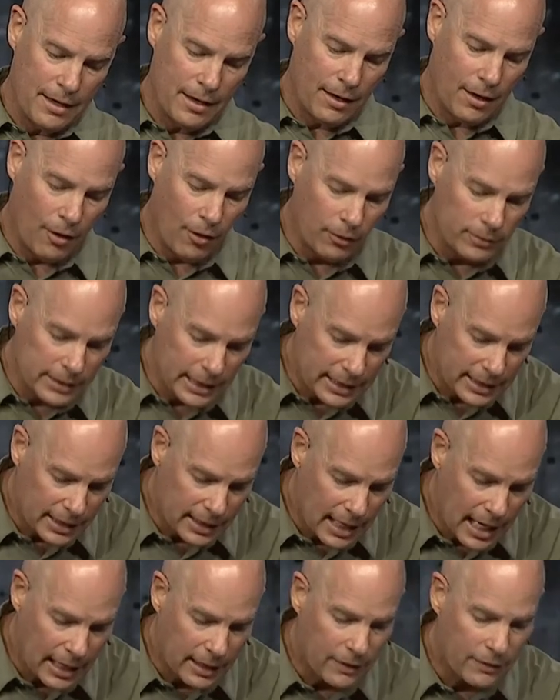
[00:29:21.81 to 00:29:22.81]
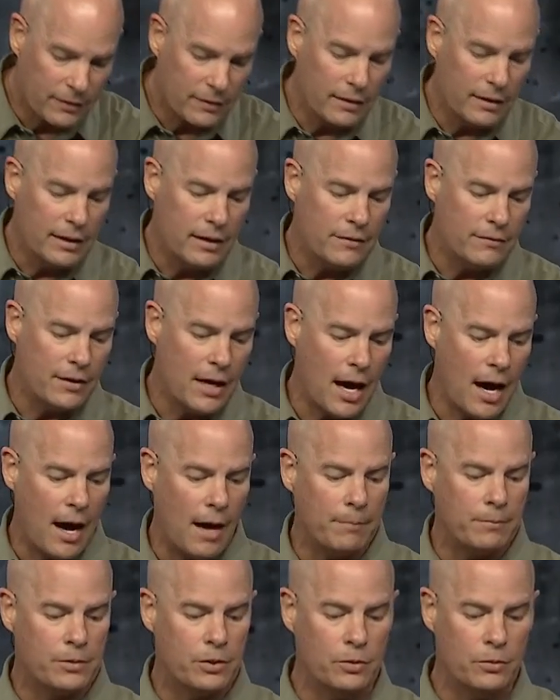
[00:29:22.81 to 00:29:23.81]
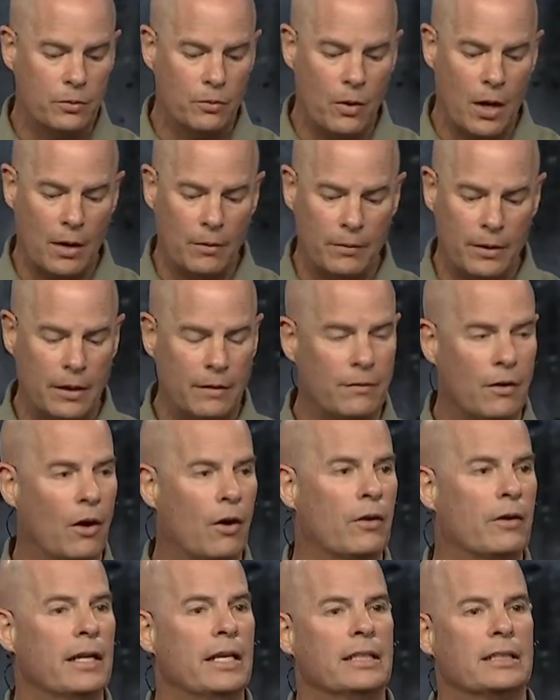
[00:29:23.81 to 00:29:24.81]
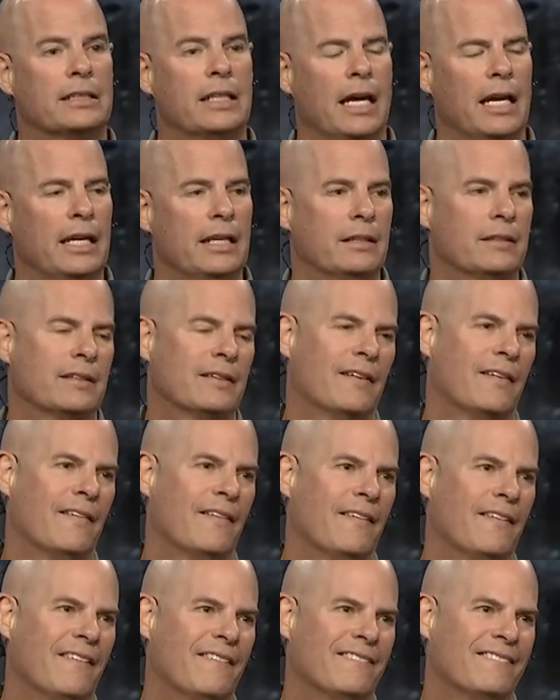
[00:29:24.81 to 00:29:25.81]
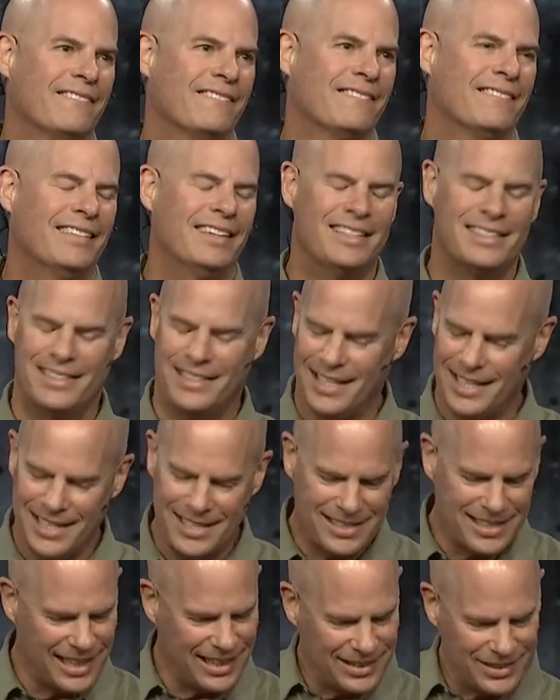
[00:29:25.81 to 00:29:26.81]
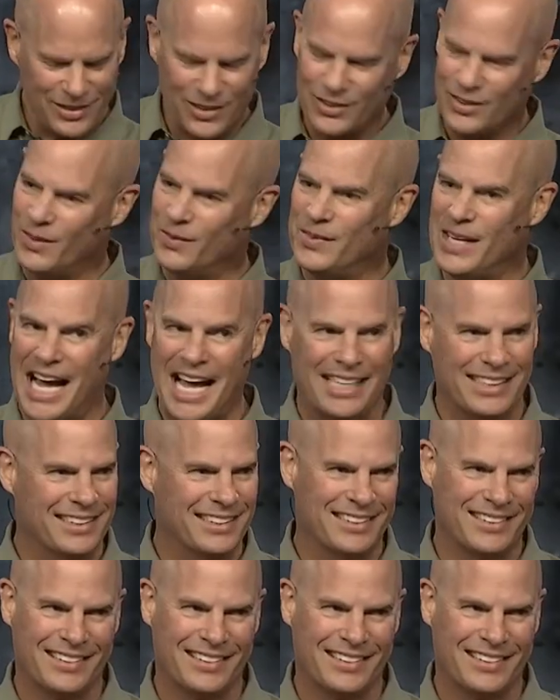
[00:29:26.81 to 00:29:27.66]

Only let us live up to what we have already attained. He said, he's saying, don't go back.